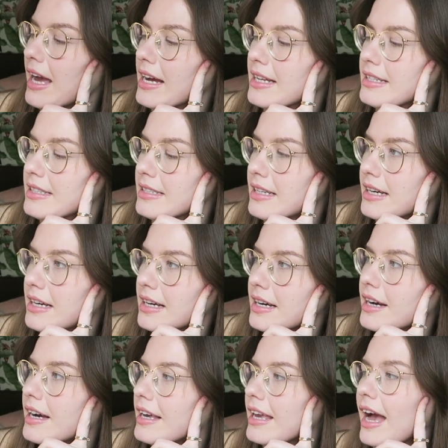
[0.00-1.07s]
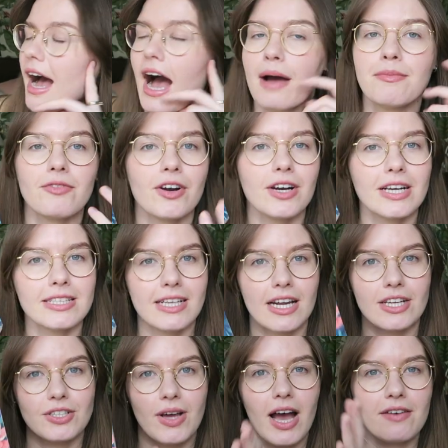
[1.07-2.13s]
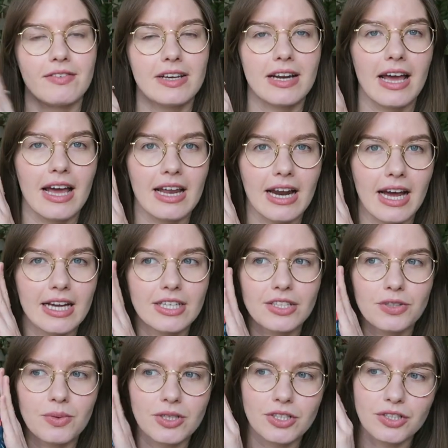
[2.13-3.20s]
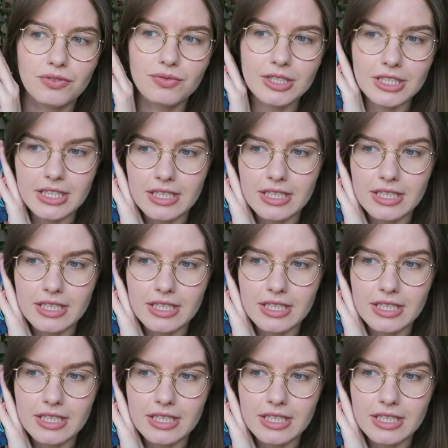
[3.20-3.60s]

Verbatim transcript: and uh, yeah, I'm very excited to have it, and I do want to read